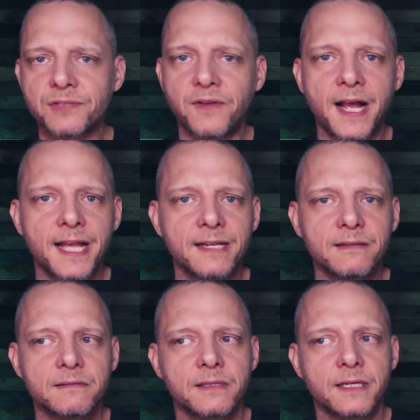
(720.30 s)
fine
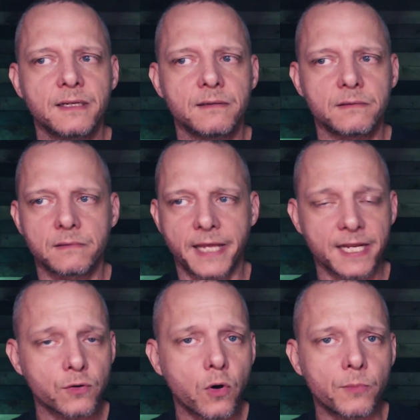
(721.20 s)
like
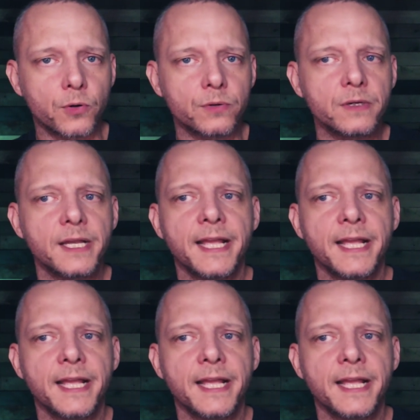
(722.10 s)
normal.